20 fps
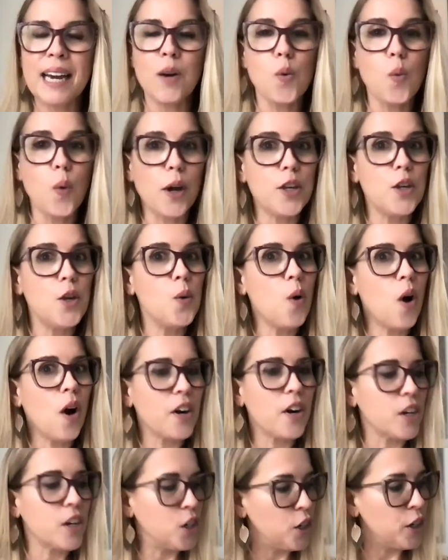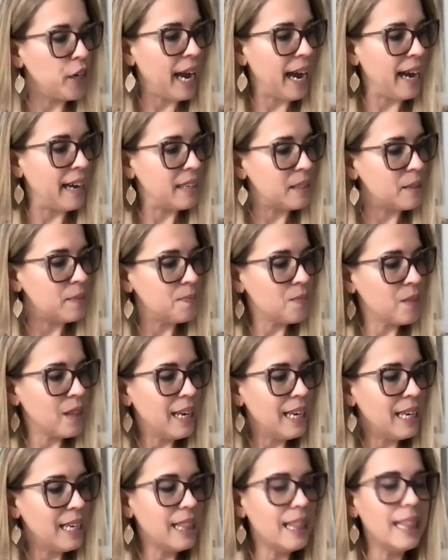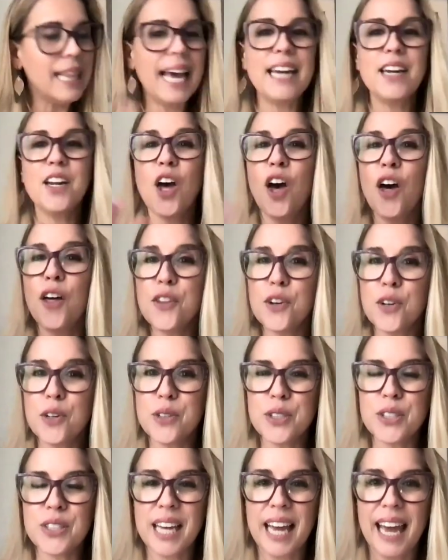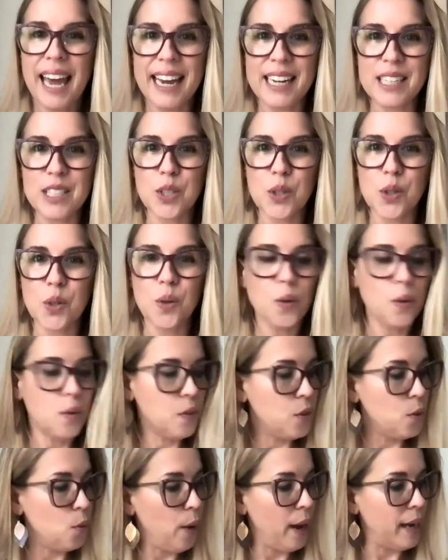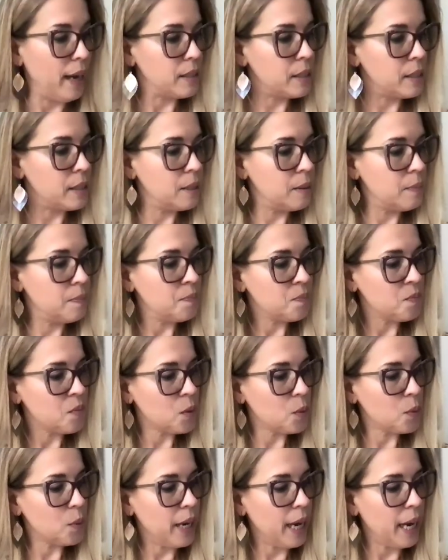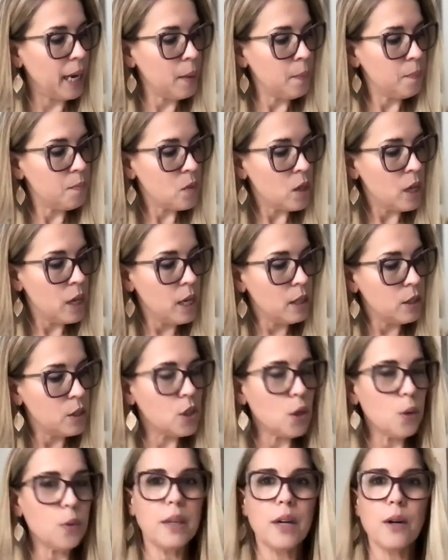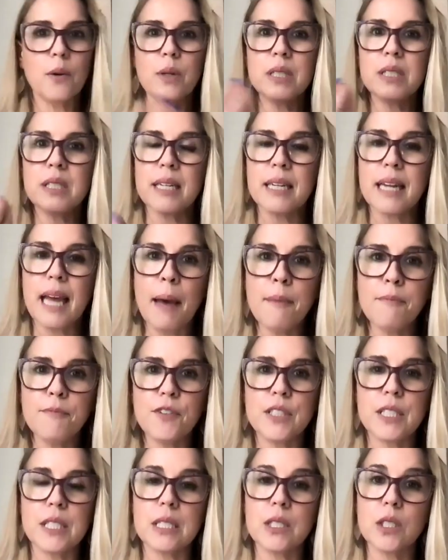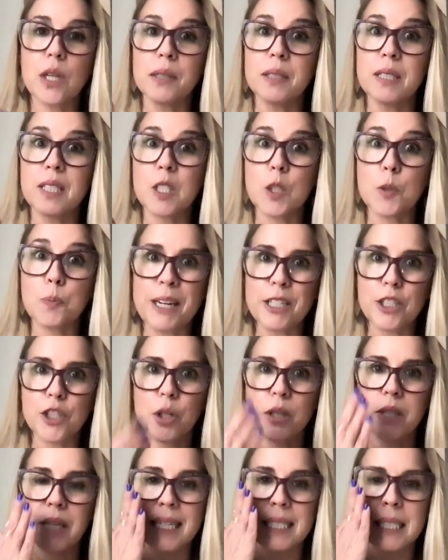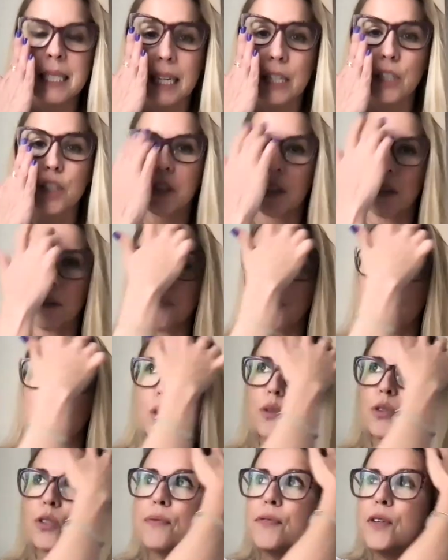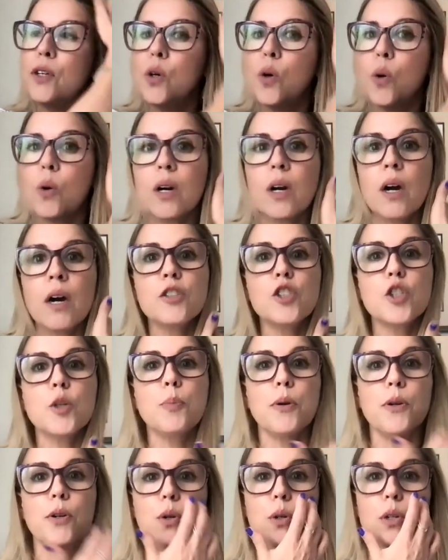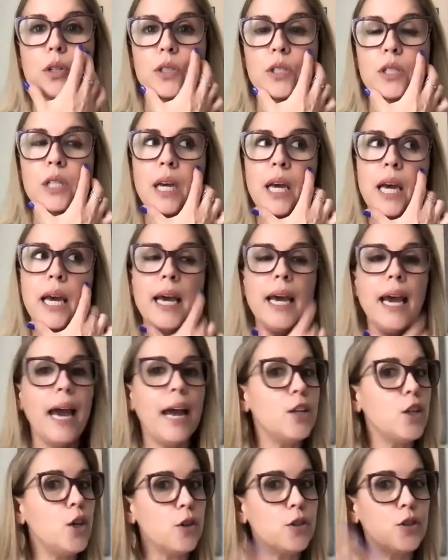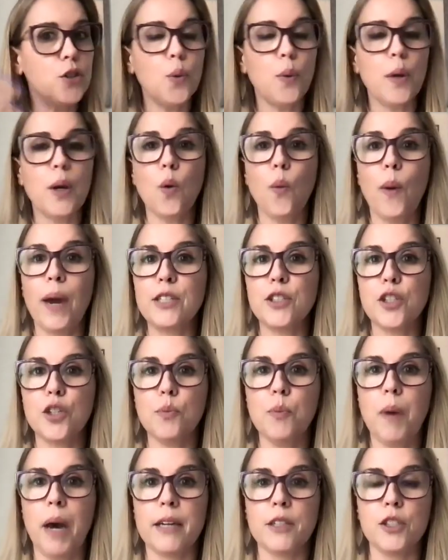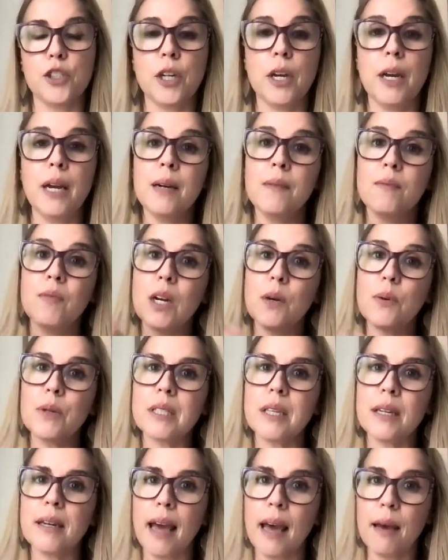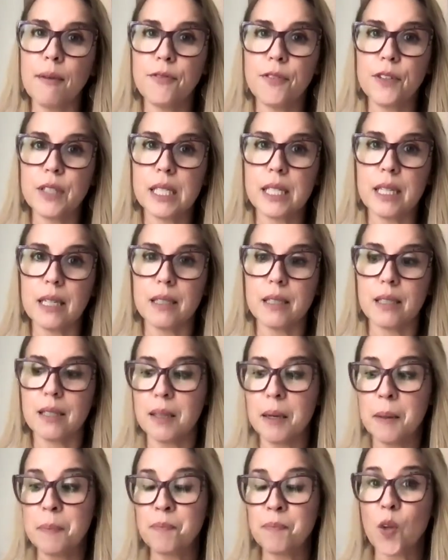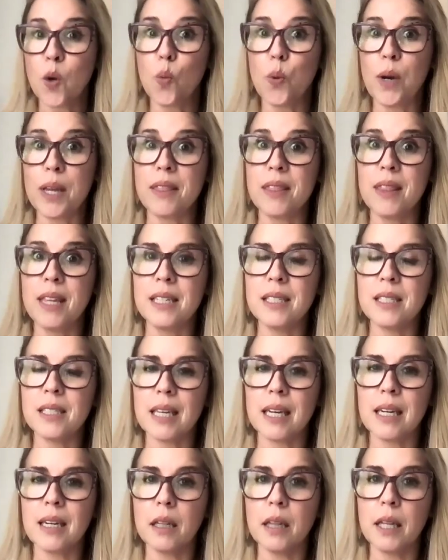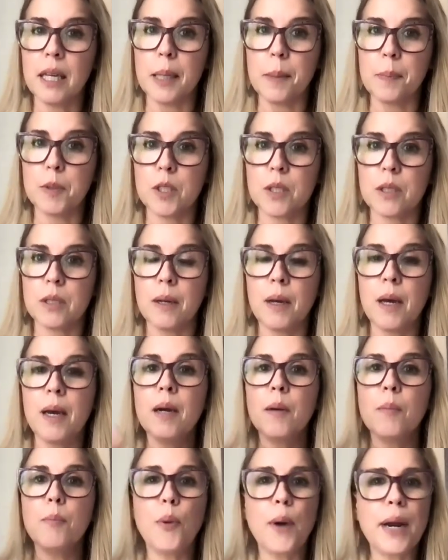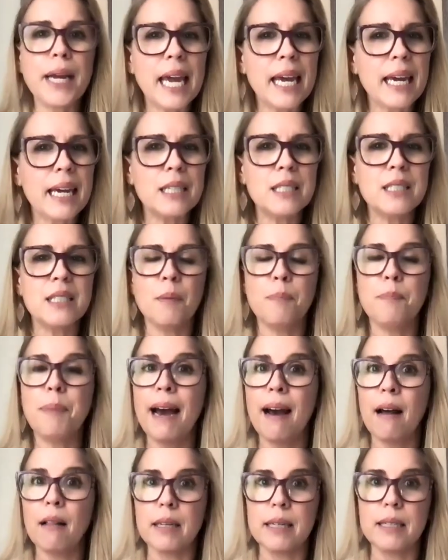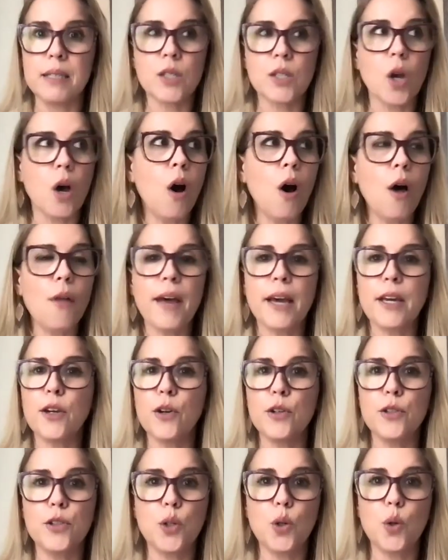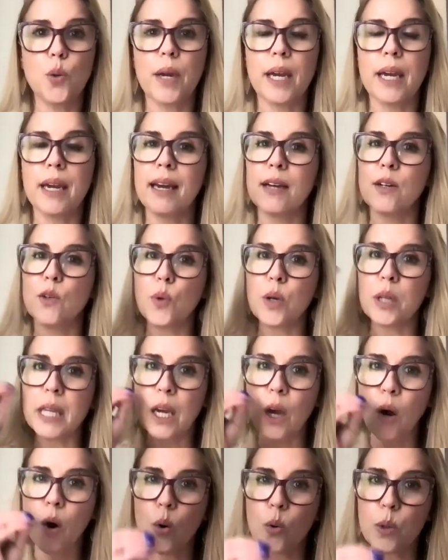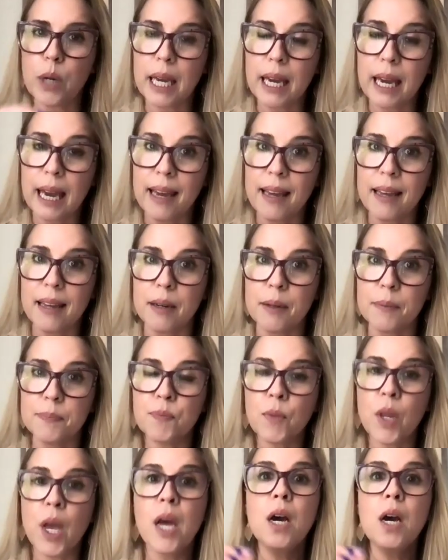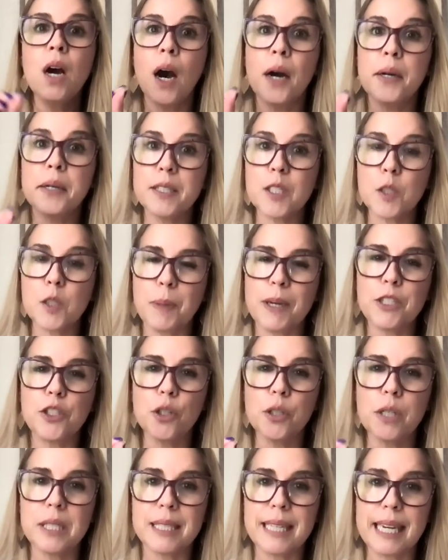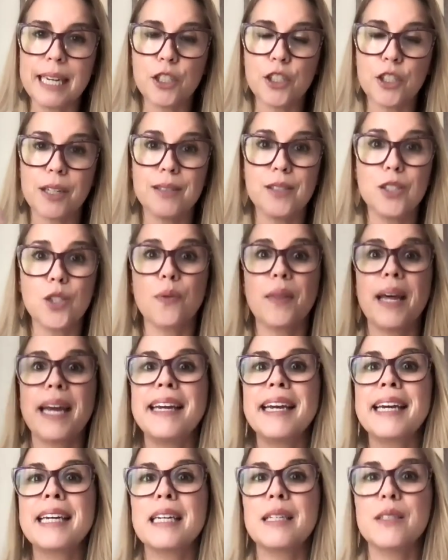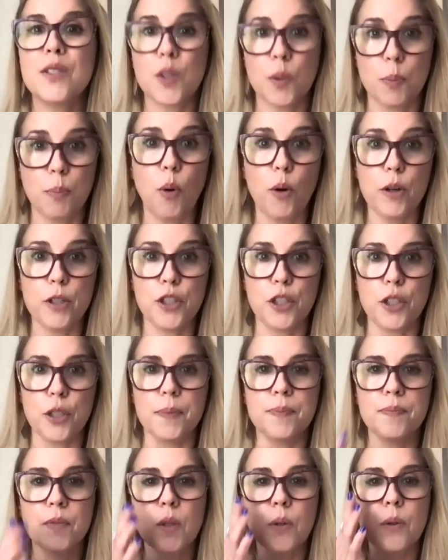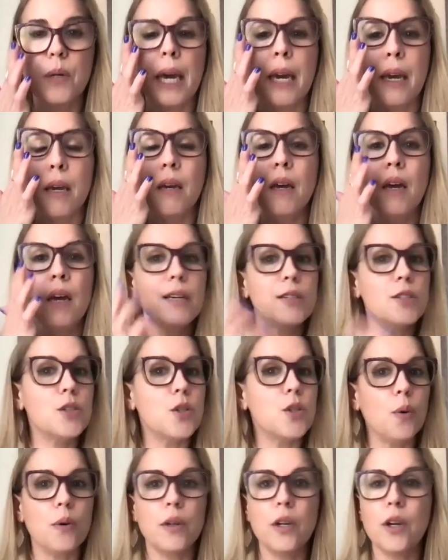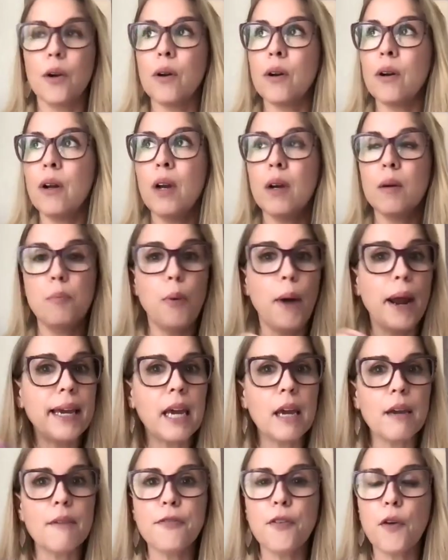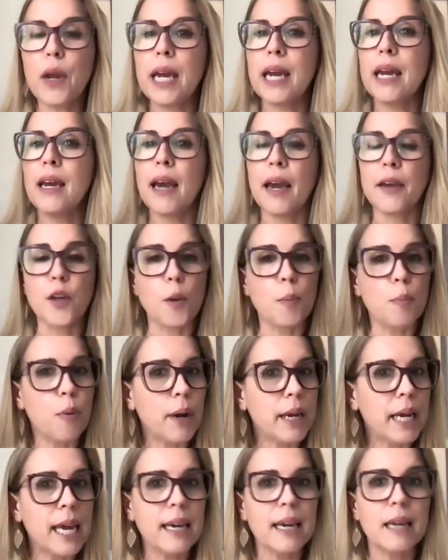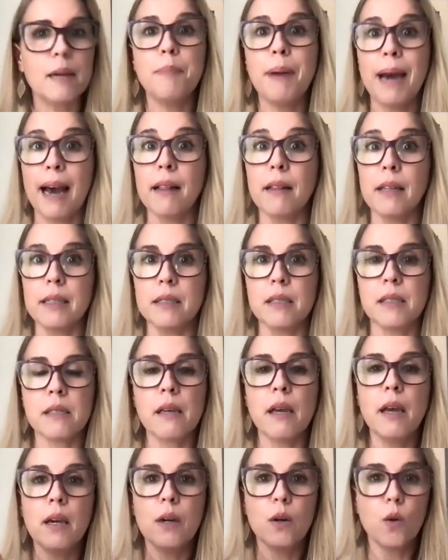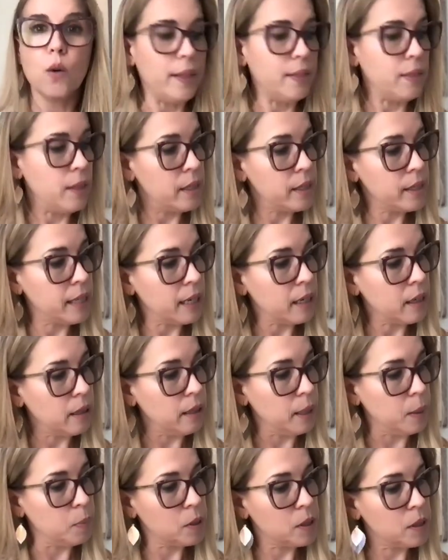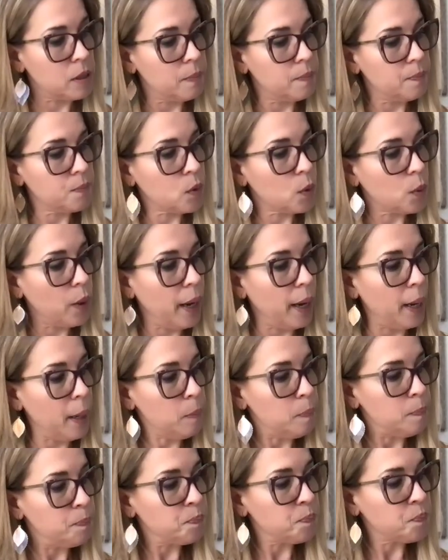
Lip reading: and what you are good at. Let others handle the rest. Okay. So there is an emphasis on specialization. For those of you who are entrepreneurs and you're doing way too much, there is an emphasis with this eclipse bringing into balance all that you're doing and really honing in on a specialization so that it can support you. Okay. So you're breaking free and you're bringing in balance with this eclipse. Okay.